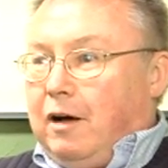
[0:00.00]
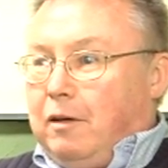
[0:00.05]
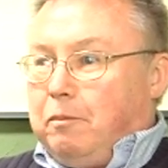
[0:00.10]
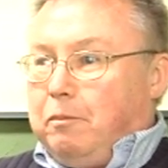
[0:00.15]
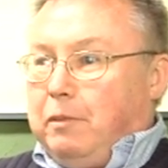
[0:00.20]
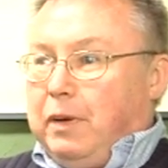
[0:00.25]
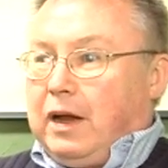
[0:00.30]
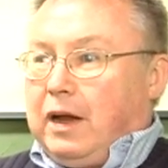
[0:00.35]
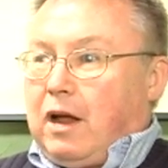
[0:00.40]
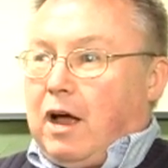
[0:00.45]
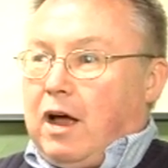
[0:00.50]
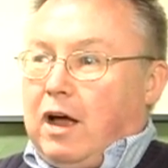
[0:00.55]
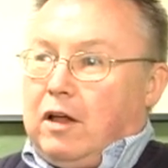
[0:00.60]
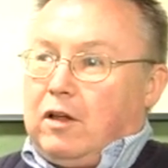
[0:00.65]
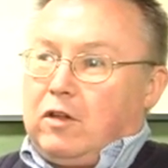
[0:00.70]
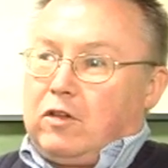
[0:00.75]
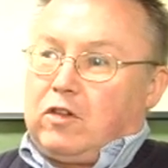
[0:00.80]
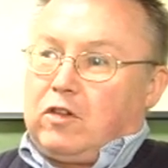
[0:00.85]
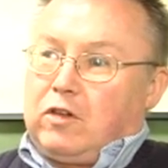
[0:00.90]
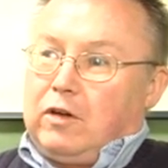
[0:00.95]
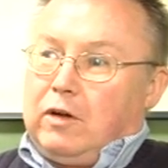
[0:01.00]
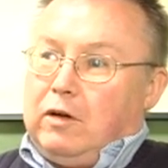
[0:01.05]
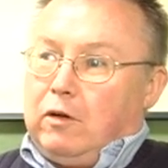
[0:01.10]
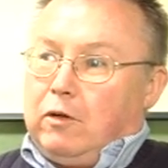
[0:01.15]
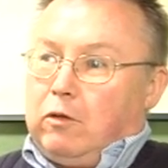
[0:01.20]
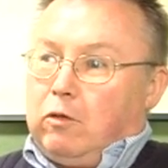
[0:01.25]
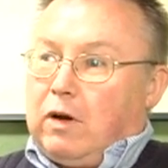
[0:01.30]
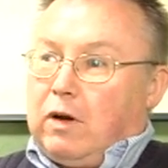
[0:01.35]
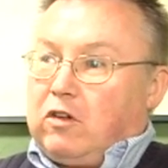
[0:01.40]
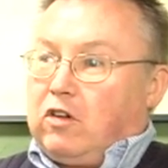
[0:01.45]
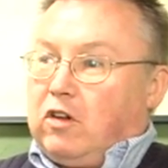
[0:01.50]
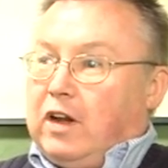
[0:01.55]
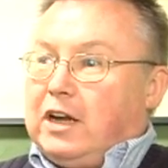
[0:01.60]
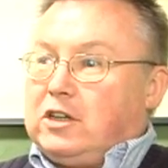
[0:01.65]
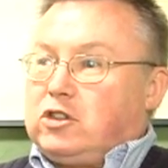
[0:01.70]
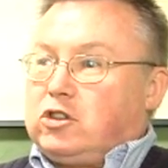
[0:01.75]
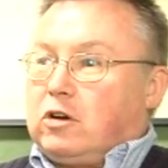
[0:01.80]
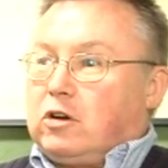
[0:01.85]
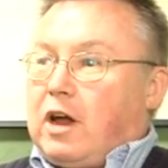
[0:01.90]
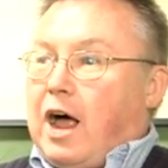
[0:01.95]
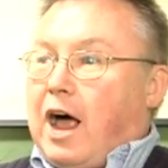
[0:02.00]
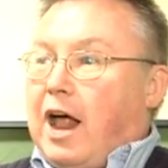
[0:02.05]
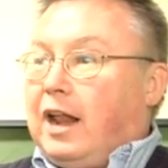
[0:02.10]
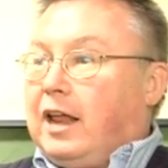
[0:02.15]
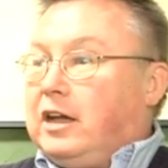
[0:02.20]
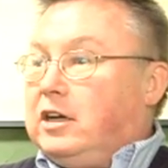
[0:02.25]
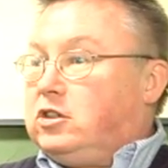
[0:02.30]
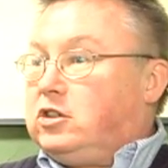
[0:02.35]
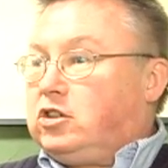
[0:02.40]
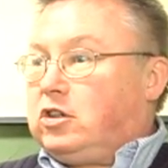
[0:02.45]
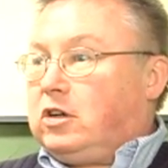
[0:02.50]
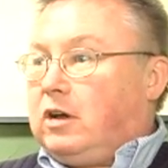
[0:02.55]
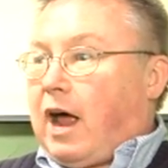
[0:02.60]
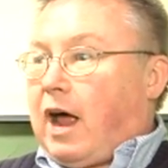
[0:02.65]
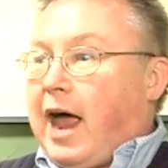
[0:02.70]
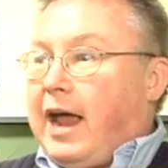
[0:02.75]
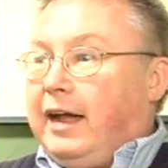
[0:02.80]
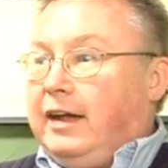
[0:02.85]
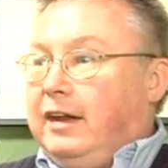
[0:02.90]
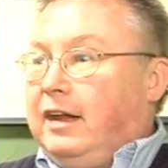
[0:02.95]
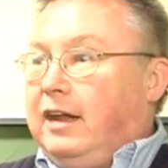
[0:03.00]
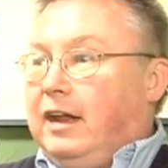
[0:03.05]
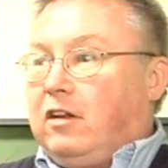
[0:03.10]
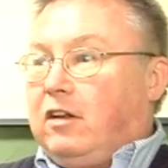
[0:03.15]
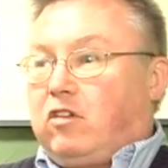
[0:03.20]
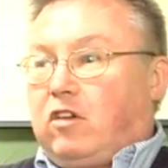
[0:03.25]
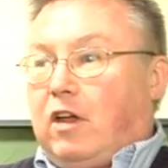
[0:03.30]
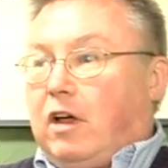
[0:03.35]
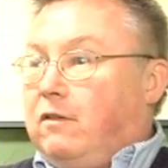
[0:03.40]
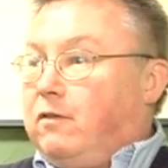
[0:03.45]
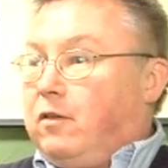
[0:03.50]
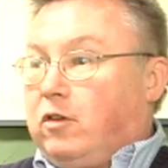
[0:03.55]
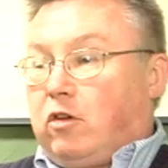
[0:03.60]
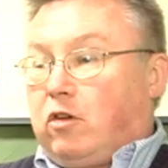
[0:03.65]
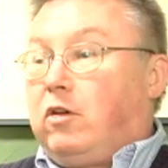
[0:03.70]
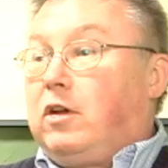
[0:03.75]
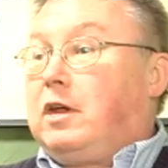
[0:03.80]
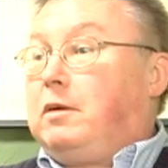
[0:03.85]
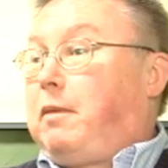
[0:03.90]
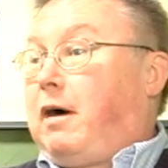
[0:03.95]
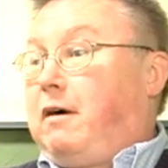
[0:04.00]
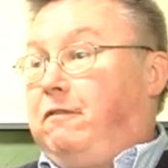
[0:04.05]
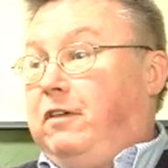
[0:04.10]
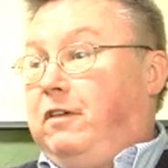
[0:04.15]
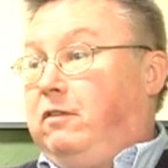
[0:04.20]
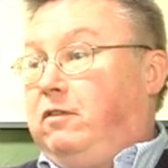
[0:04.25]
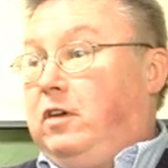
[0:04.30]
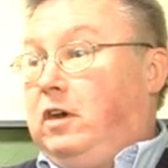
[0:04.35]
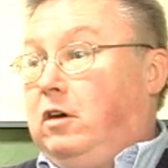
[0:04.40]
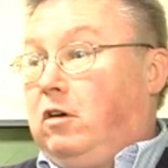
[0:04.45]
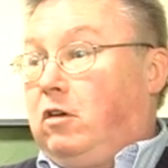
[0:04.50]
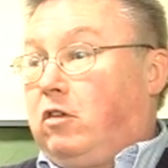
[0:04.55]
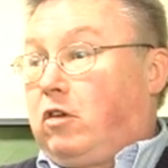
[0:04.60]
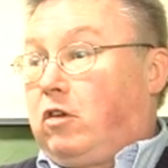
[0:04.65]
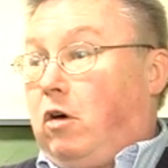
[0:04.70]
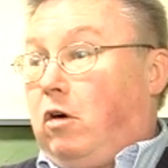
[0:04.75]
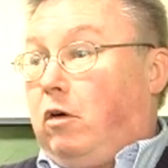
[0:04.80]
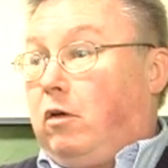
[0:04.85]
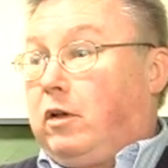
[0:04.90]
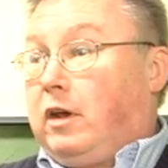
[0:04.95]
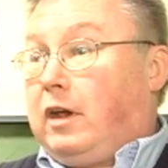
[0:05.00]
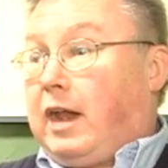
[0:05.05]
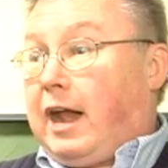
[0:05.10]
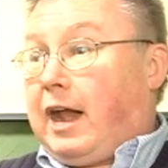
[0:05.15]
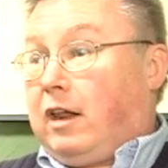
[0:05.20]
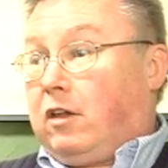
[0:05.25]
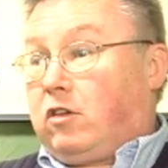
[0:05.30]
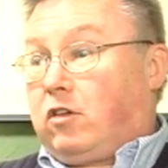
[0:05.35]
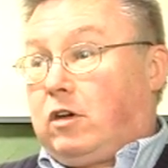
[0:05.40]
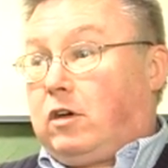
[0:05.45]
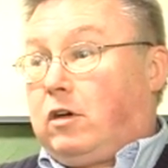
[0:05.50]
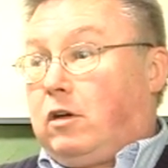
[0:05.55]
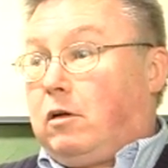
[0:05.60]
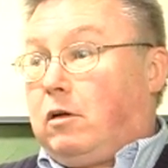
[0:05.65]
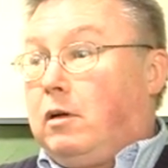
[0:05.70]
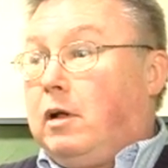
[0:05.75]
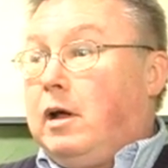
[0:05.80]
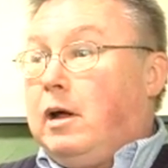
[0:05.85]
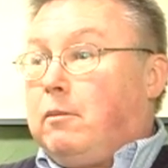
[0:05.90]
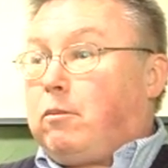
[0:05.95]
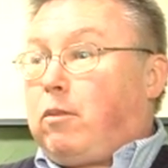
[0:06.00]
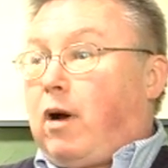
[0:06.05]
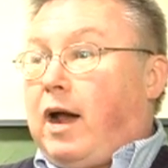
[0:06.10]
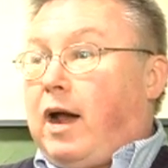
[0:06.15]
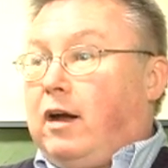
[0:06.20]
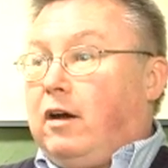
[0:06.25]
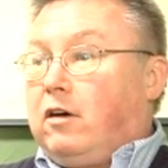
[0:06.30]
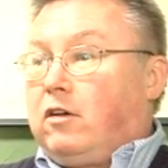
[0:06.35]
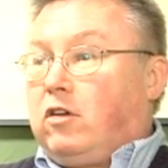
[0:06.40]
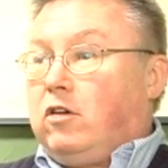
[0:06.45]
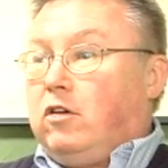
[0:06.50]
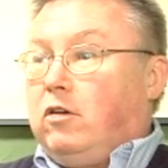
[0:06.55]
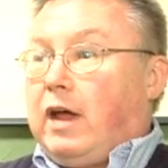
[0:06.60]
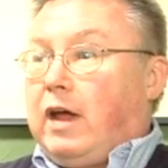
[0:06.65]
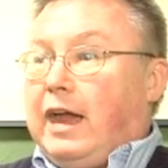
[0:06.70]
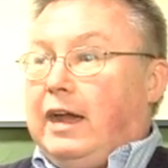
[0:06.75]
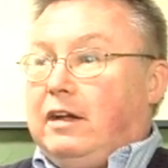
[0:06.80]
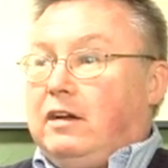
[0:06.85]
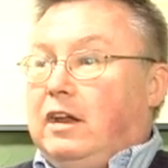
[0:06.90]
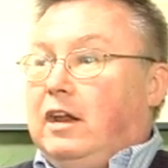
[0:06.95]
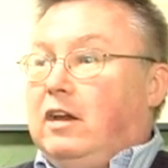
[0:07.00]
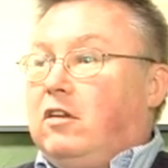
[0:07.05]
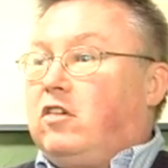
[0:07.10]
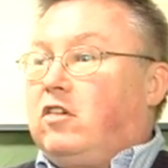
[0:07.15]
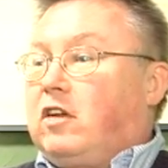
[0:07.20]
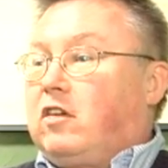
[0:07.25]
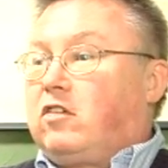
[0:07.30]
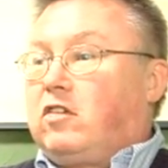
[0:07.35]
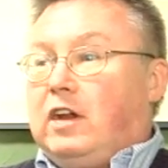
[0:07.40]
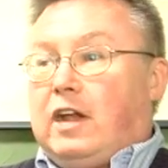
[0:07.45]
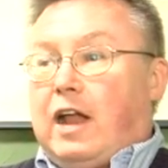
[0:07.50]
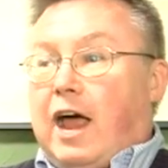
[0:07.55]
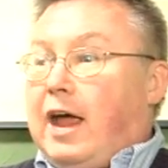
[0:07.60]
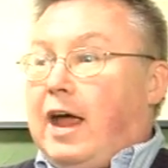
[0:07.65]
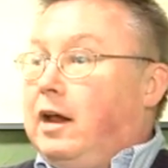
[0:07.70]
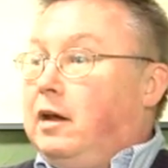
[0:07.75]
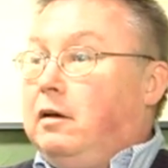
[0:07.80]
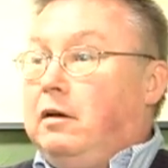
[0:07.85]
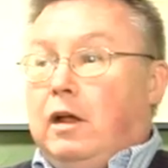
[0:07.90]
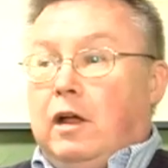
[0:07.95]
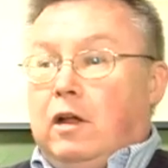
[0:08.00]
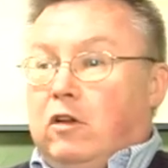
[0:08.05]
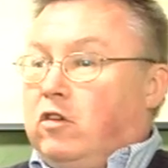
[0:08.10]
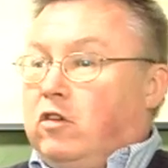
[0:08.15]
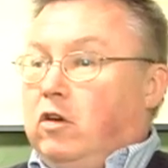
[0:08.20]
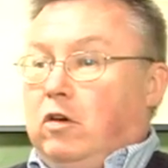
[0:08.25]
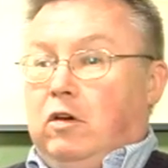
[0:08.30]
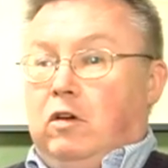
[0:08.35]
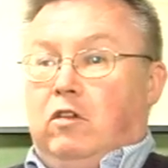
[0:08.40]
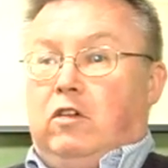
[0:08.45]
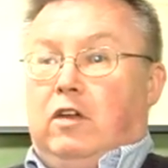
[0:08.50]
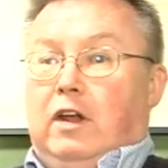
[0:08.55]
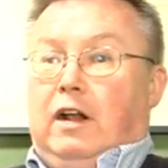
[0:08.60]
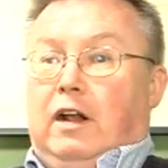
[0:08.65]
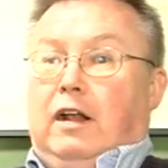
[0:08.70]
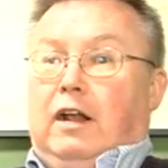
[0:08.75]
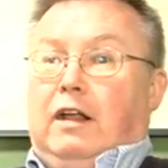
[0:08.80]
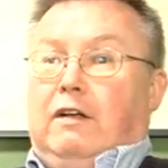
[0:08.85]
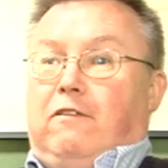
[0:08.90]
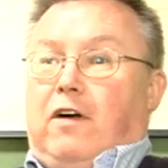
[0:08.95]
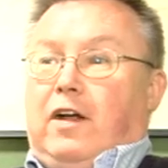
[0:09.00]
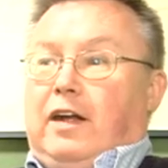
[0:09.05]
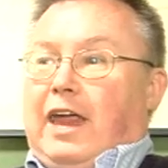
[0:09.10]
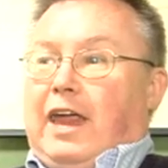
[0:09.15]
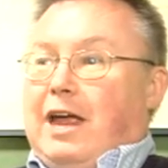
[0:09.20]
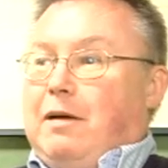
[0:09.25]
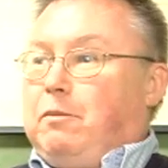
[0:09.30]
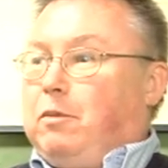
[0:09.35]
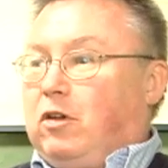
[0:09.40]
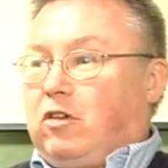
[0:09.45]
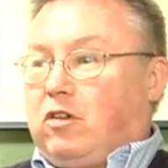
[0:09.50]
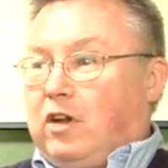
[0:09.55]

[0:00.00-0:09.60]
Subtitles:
Because the residential college idea itself was only about 50 years old, and that is until prior to 1869, students didn't live on campus.